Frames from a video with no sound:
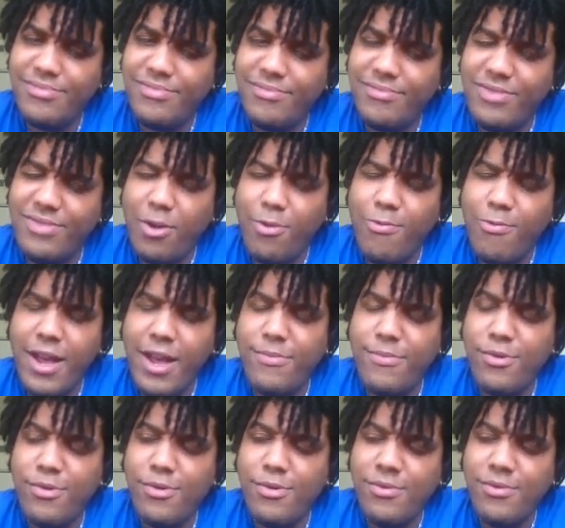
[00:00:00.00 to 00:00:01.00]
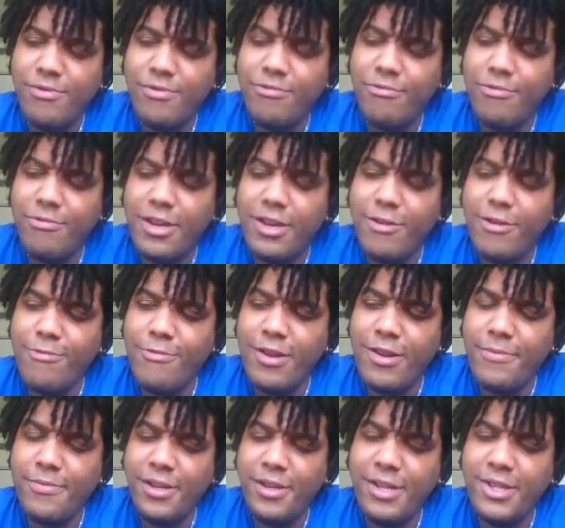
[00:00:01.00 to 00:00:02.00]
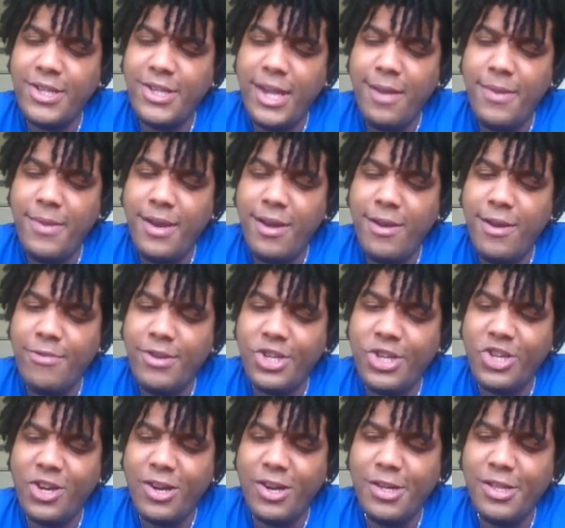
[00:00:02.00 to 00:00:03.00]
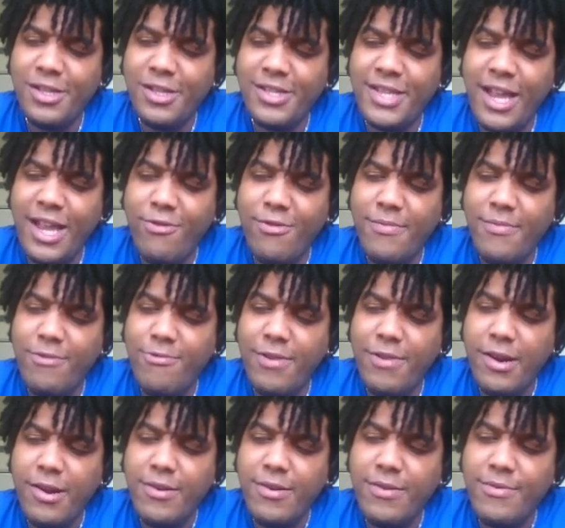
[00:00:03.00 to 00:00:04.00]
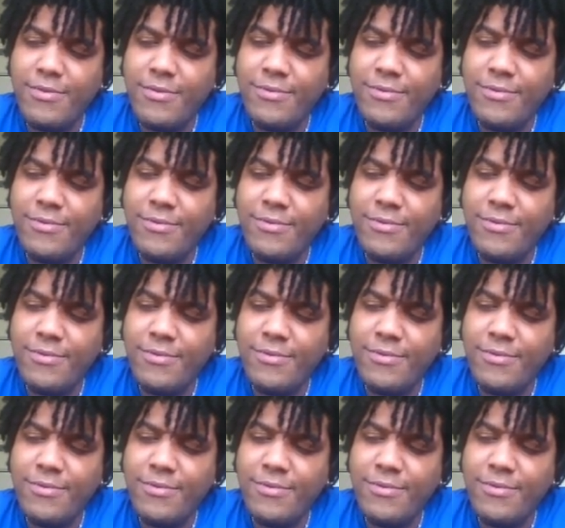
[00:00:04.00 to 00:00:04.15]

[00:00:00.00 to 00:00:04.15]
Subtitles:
The Rebel, Rhea Ripley teaming up with Charlotte? That would be weird.